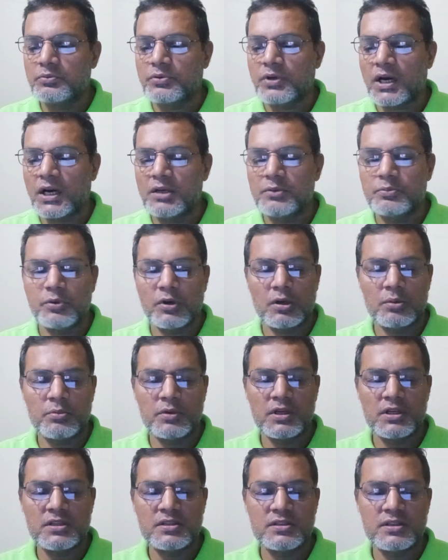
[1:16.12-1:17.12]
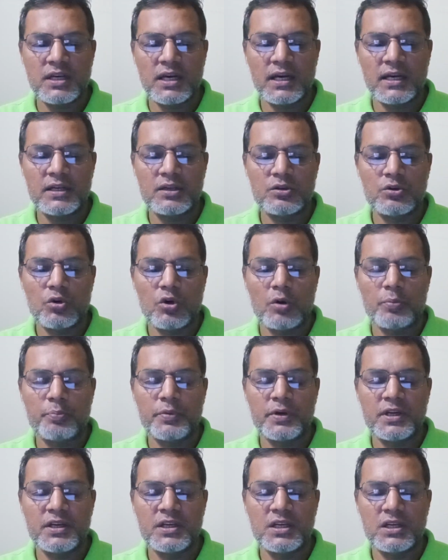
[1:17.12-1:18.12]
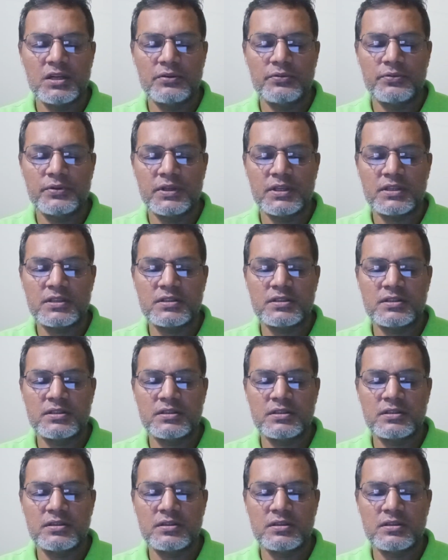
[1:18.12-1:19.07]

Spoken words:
file formats and open FX